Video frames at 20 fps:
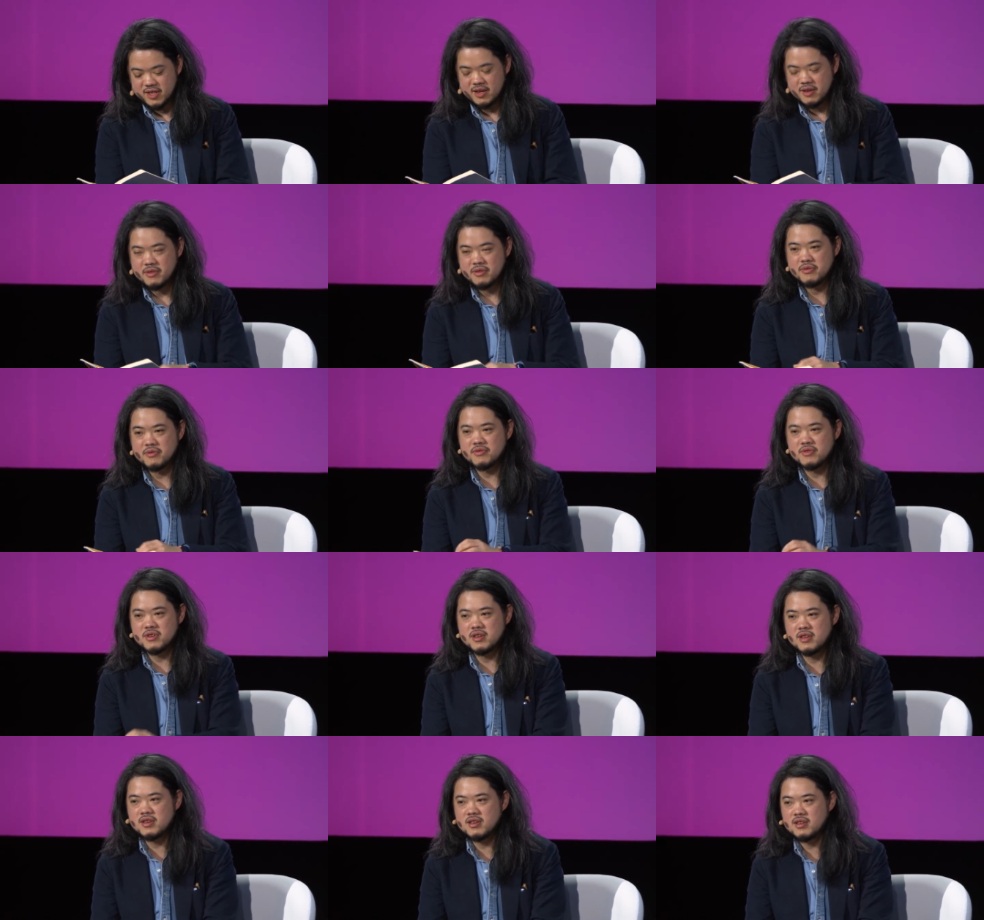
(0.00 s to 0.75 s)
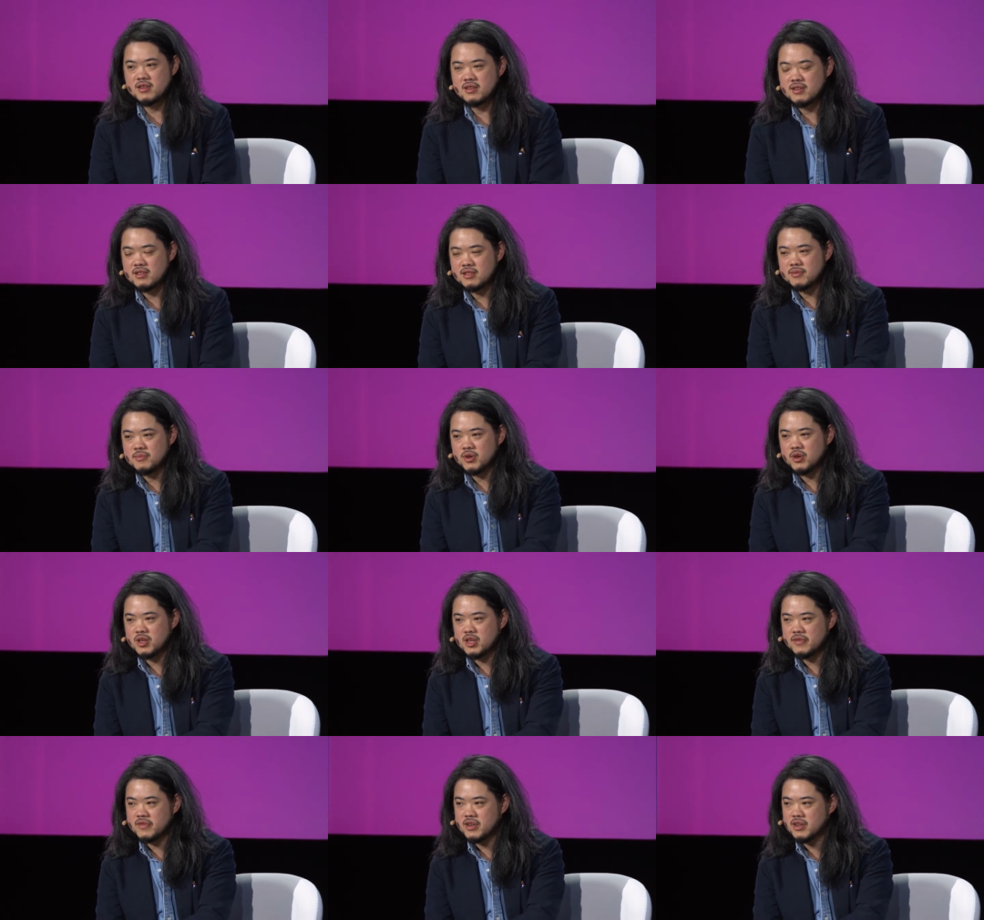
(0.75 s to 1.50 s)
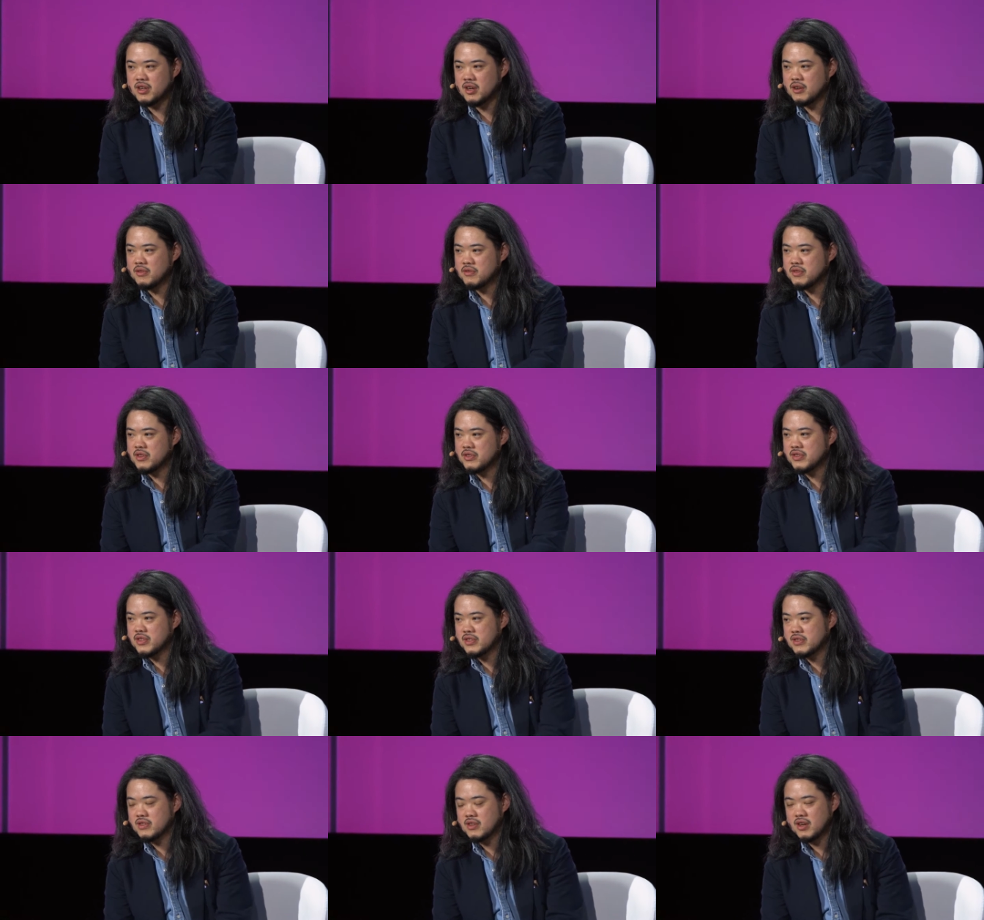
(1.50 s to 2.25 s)
day three in the morning of a
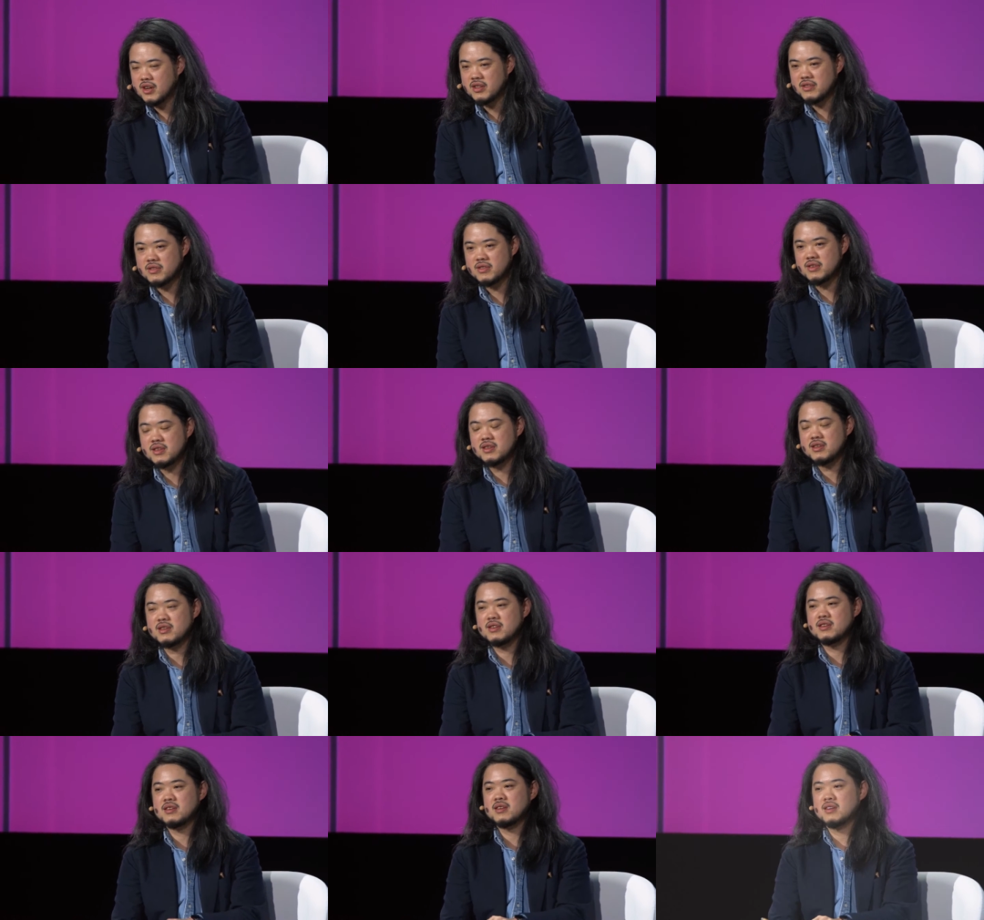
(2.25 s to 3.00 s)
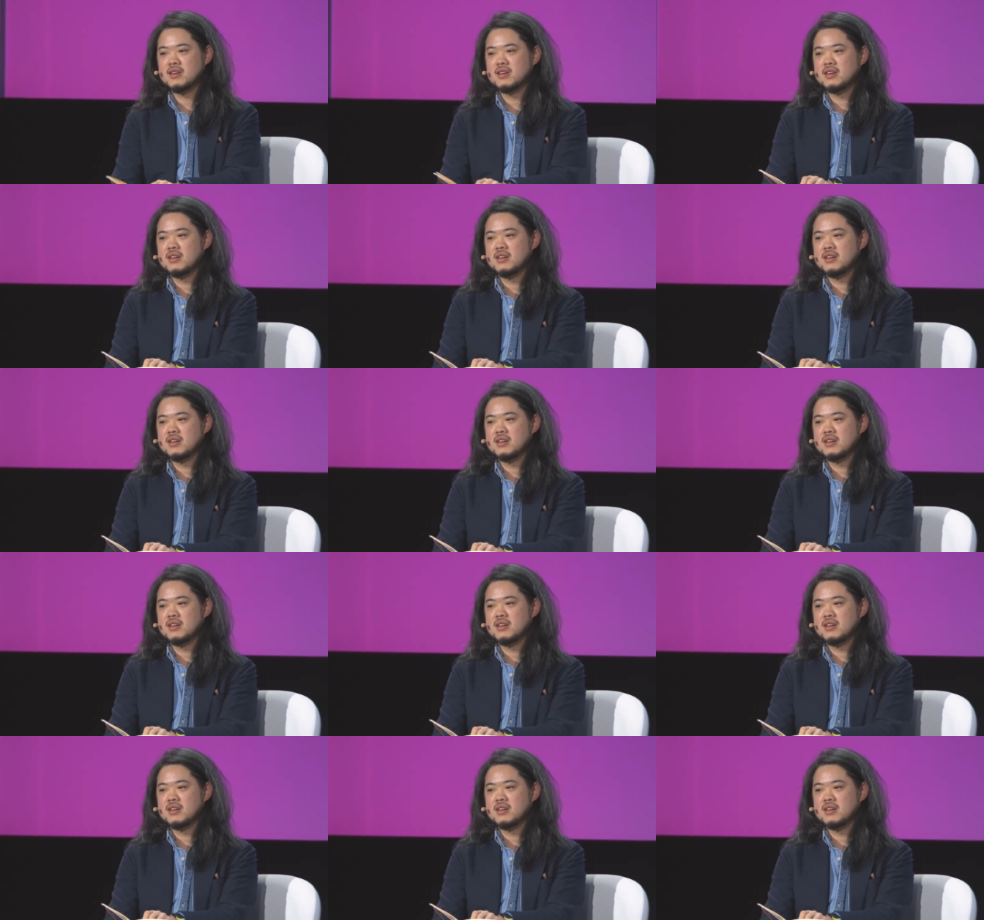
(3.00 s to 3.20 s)
conference is not the